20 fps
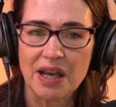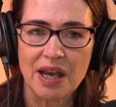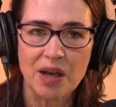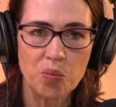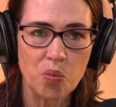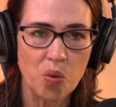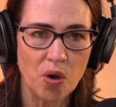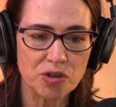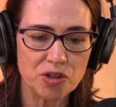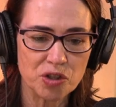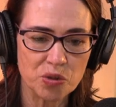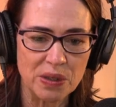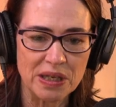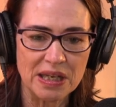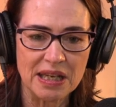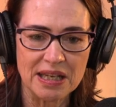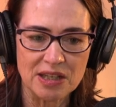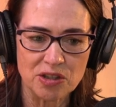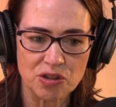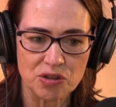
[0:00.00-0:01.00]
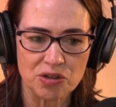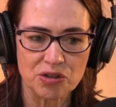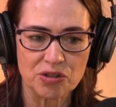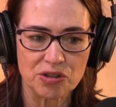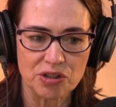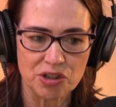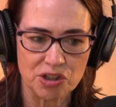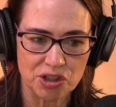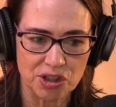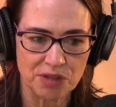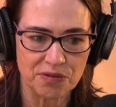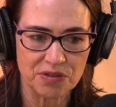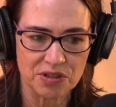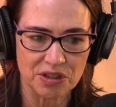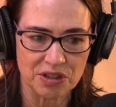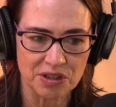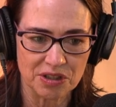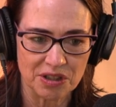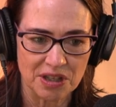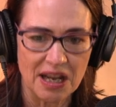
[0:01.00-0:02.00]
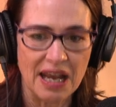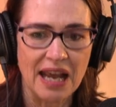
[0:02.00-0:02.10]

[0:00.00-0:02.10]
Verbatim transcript: and what do we need to do to shift it?